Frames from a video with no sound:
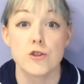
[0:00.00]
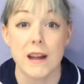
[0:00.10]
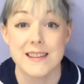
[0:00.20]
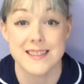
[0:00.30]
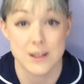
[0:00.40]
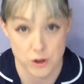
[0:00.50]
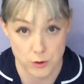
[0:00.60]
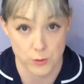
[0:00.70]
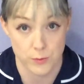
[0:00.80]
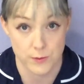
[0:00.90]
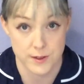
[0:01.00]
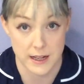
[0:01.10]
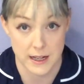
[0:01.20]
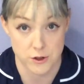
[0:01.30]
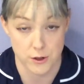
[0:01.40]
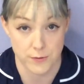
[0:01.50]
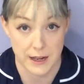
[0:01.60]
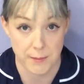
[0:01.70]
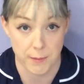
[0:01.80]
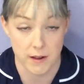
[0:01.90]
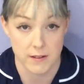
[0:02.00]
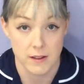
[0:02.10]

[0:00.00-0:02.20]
transitional stage of labour.